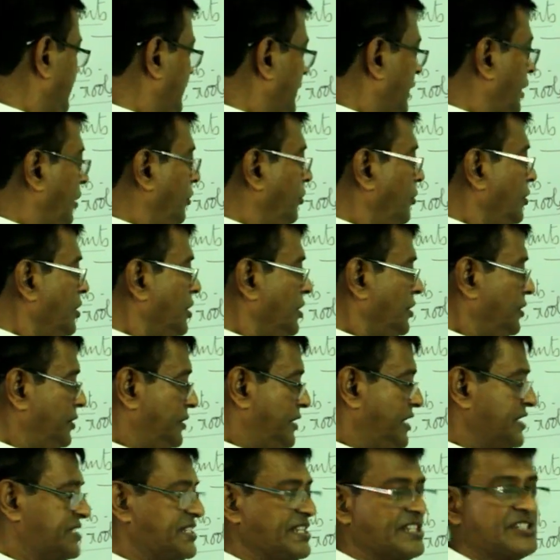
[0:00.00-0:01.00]
now
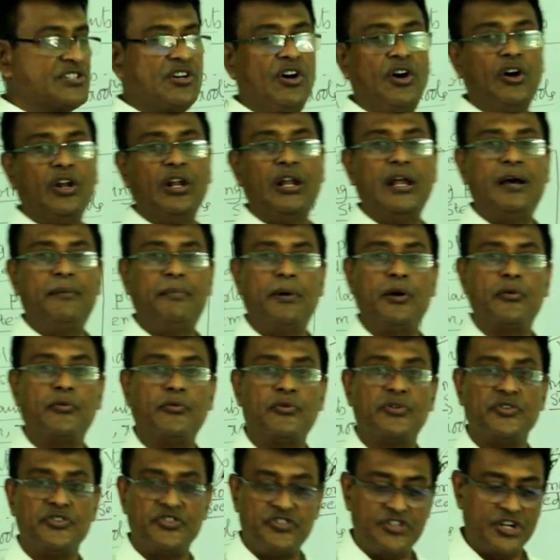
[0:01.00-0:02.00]
this is all
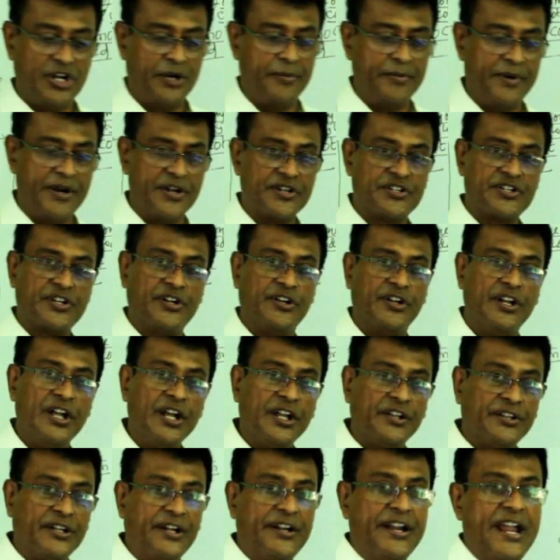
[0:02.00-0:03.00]
about germination.
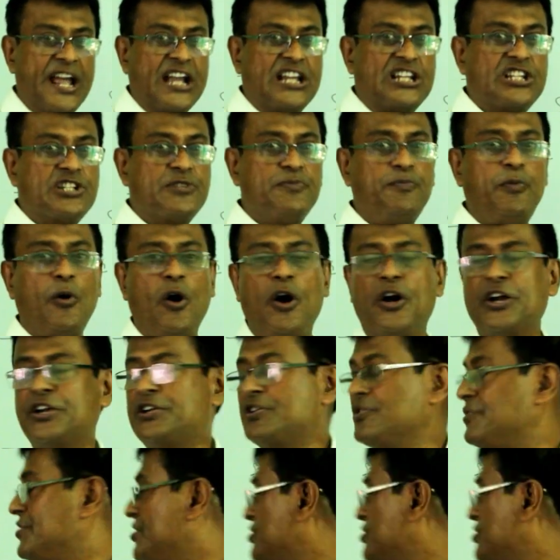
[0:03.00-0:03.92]
The next point to